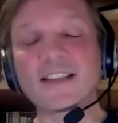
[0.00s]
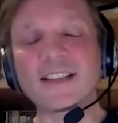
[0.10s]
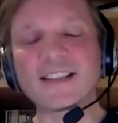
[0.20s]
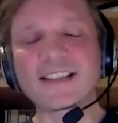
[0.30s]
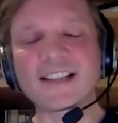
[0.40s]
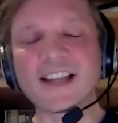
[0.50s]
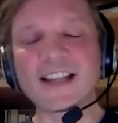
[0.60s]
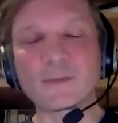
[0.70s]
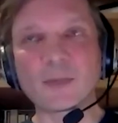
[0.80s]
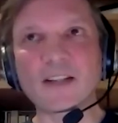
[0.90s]
did
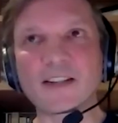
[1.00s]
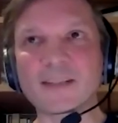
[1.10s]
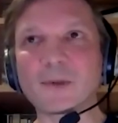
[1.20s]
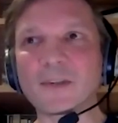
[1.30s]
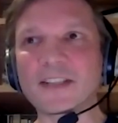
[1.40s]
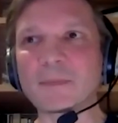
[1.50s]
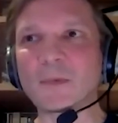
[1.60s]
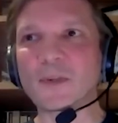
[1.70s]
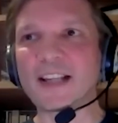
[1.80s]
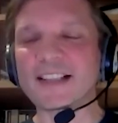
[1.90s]
say, and we can explore this
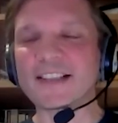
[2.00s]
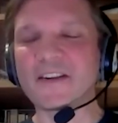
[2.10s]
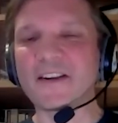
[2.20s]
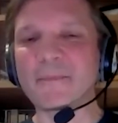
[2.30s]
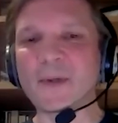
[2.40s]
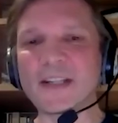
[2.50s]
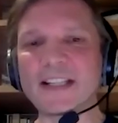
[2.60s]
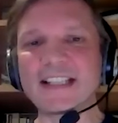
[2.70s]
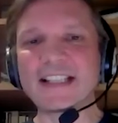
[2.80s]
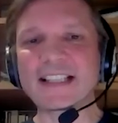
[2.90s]
more next time, but
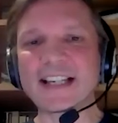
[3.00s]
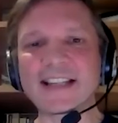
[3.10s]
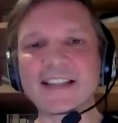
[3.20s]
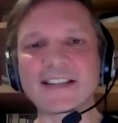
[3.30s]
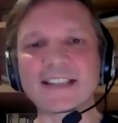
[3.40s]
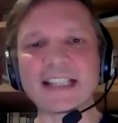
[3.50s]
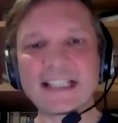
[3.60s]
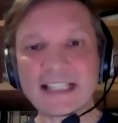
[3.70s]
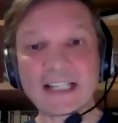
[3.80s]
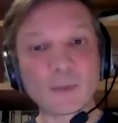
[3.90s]
he did say that
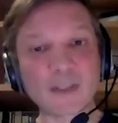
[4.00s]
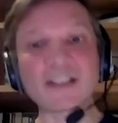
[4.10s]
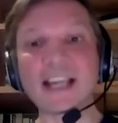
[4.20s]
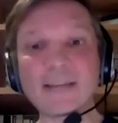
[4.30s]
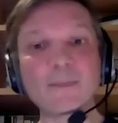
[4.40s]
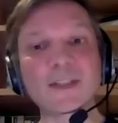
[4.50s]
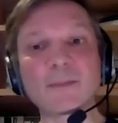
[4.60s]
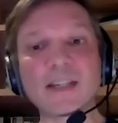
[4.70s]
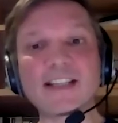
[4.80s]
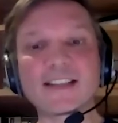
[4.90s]
Tintin was a game to
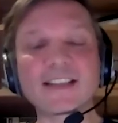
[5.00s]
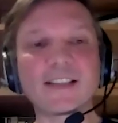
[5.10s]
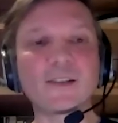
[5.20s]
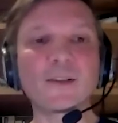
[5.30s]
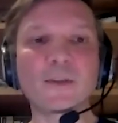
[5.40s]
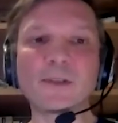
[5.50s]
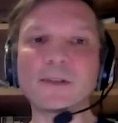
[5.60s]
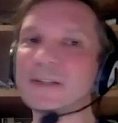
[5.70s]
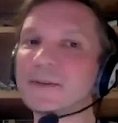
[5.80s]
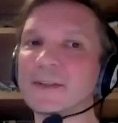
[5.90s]
me until the Blue
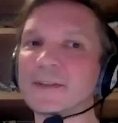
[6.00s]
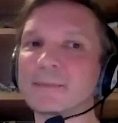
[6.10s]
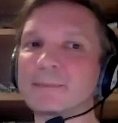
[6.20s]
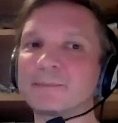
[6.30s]
Lotus.